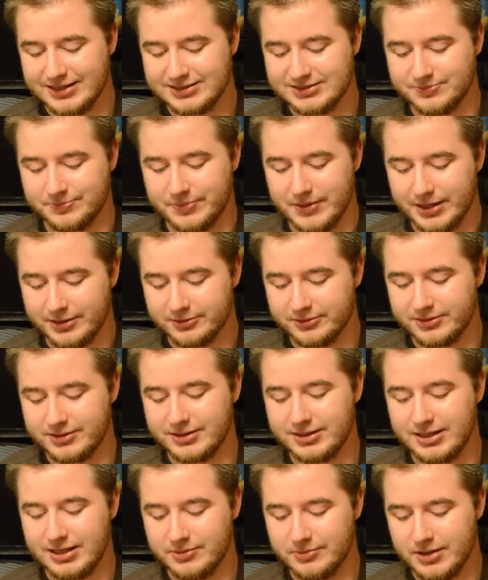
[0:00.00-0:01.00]
is better than
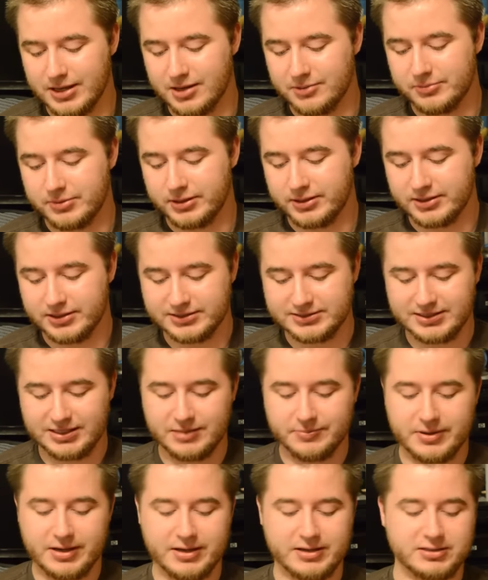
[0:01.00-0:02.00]
eBay because
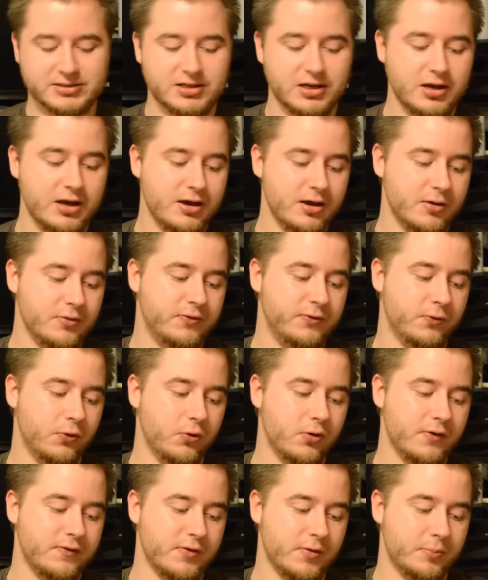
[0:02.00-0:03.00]
eBay is
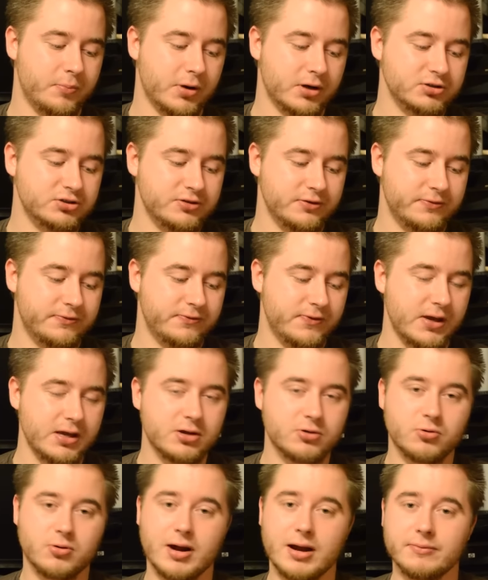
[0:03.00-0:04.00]
full of a bunch of
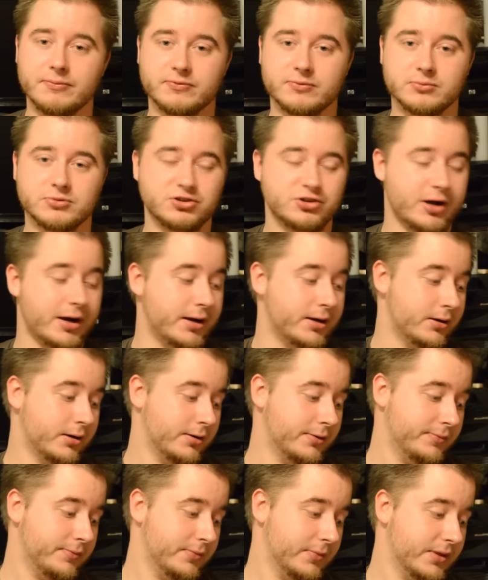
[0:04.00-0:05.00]
fake crap from
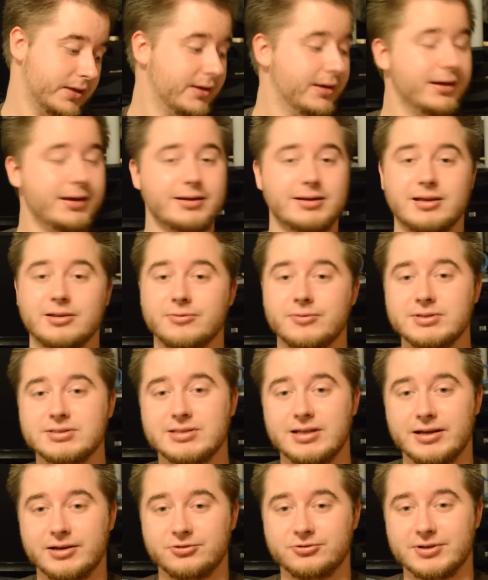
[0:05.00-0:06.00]
China. Now, the reason
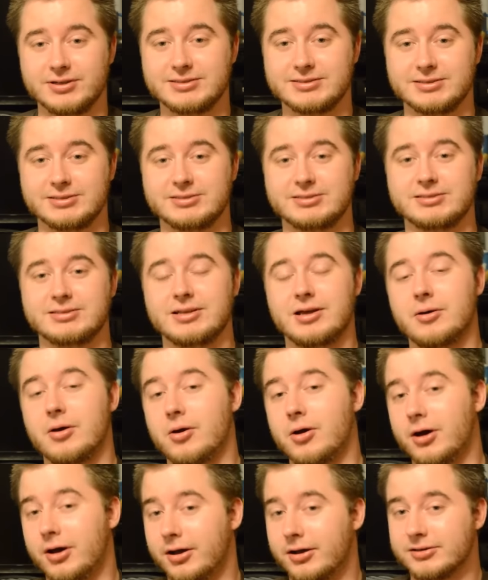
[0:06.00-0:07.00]
I address this
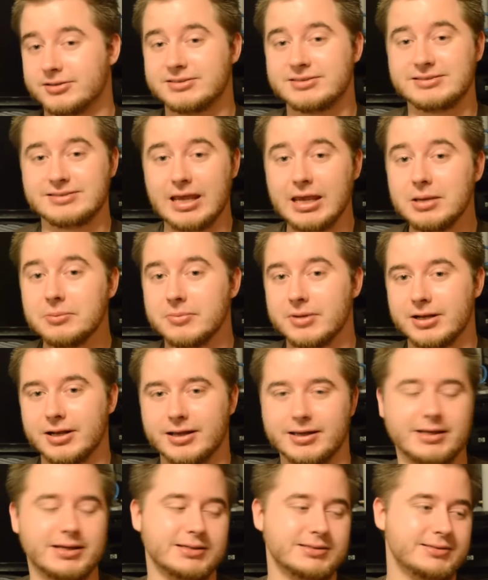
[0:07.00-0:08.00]
statement,
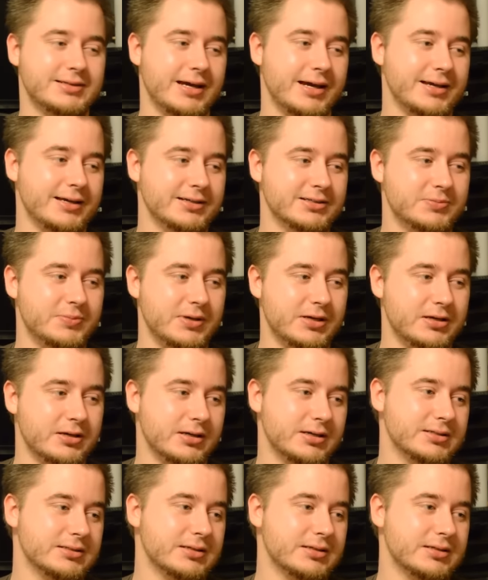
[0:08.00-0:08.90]
I guess, Tech, is because